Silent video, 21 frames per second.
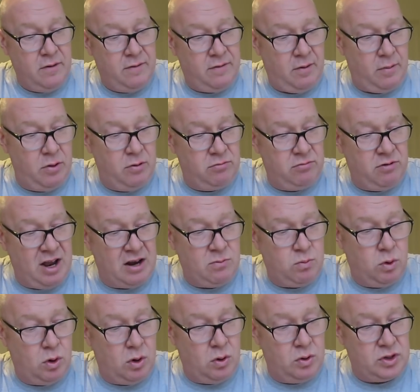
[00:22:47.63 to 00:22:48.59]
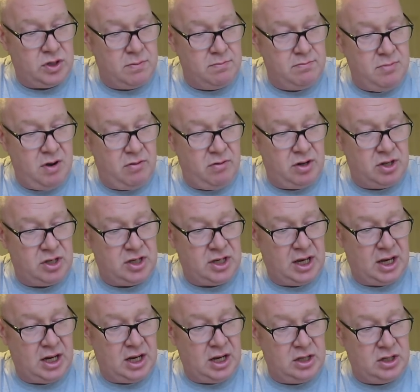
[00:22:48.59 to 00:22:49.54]
From the red walls and mirrored
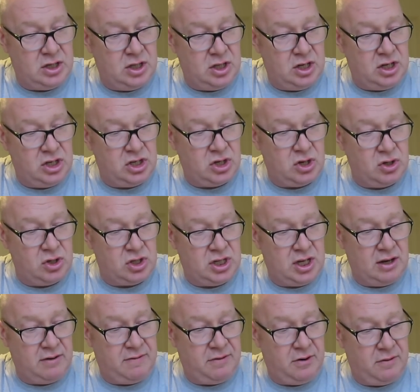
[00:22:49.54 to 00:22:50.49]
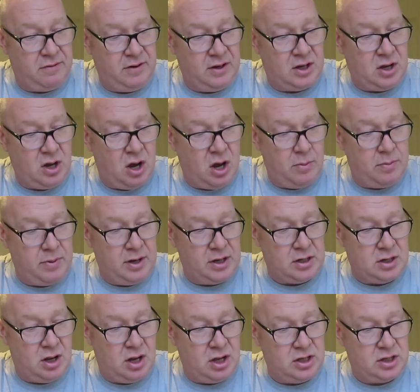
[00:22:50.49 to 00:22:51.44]
ceiling to the disgusting fluffy carpet,
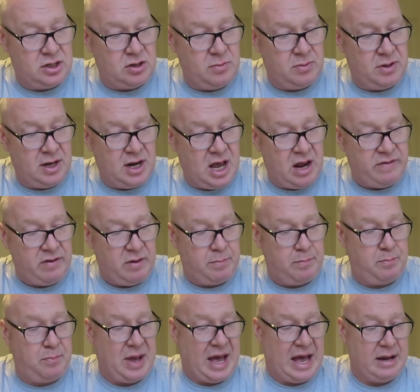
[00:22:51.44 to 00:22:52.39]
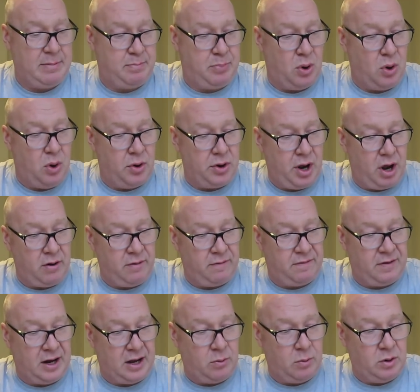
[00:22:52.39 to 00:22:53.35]
it's like something out of a bad porno
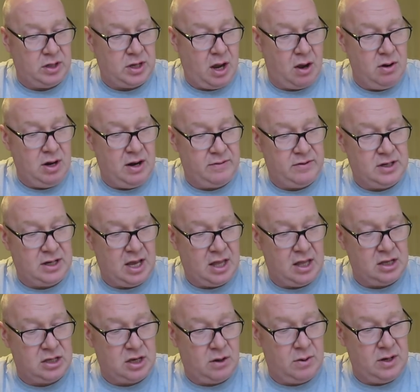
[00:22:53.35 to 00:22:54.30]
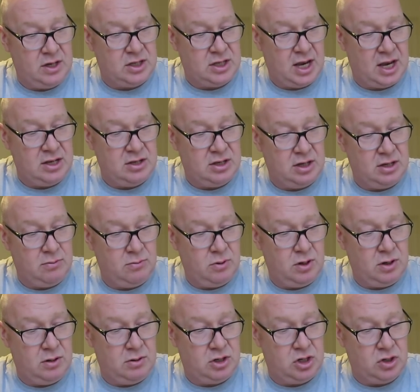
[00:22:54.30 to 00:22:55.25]
flick. We don't live together, so he says
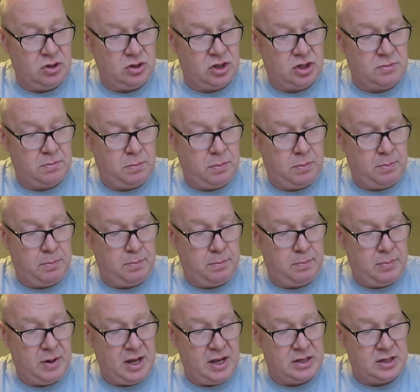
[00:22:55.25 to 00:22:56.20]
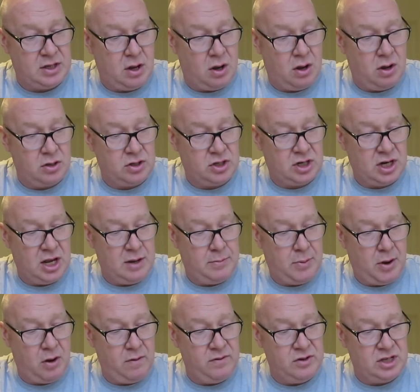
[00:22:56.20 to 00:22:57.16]
we should split our
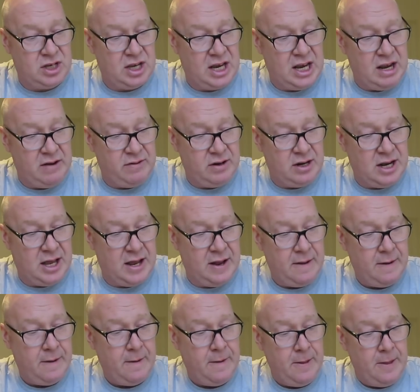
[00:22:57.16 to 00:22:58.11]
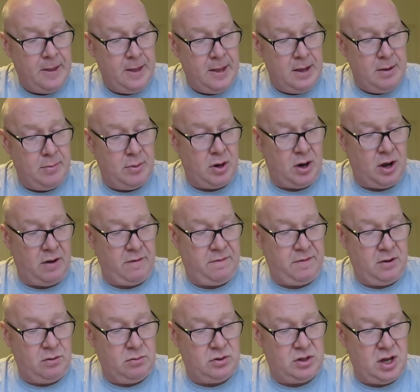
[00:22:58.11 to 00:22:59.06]
sleepovers evenly. But I
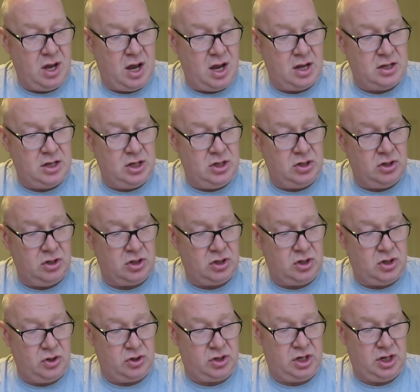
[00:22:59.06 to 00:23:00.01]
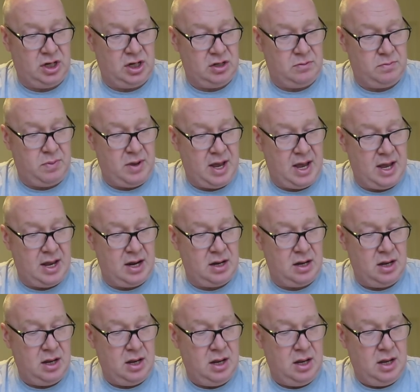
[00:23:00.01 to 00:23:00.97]
feel dirty just touching his
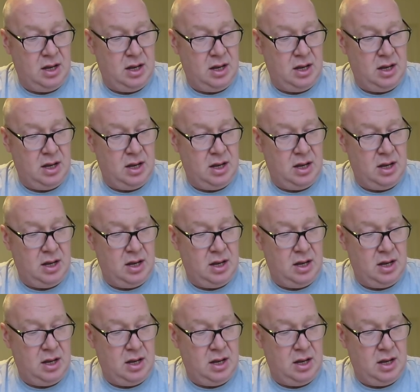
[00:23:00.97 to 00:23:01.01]
bed.